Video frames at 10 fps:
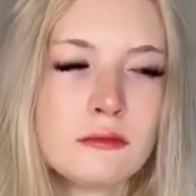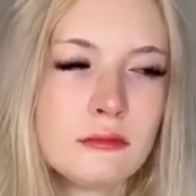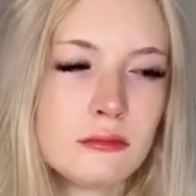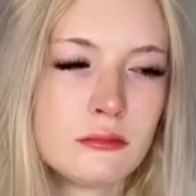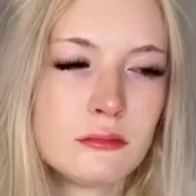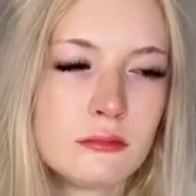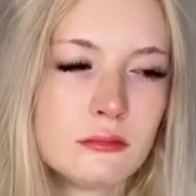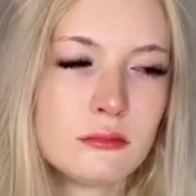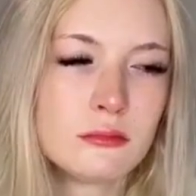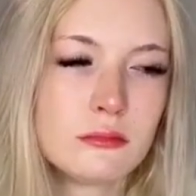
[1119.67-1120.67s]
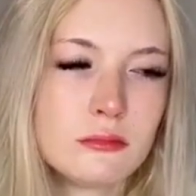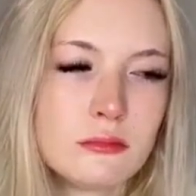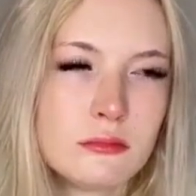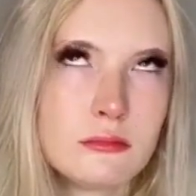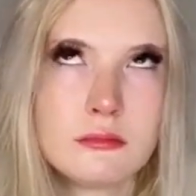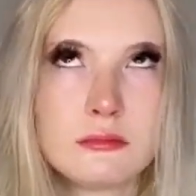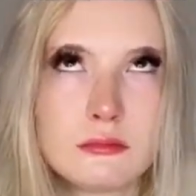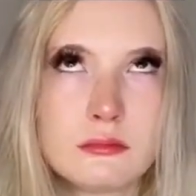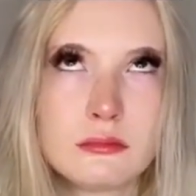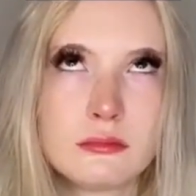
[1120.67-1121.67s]

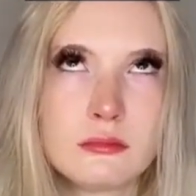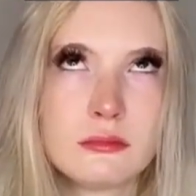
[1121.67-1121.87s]
(no one is talking)